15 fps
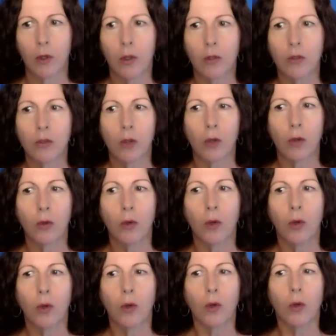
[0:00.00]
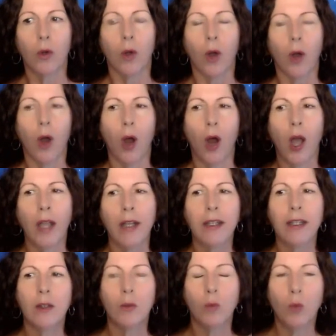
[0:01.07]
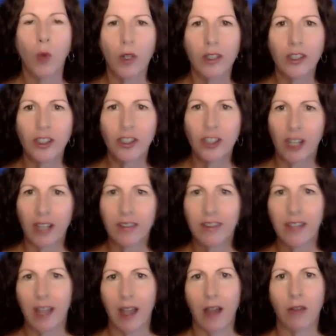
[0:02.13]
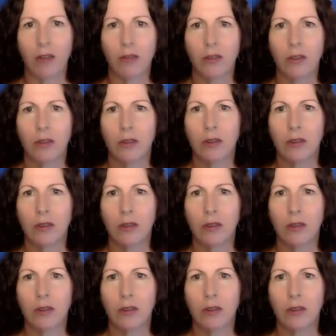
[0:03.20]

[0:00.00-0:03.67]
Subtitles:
So I didn't want to shut down.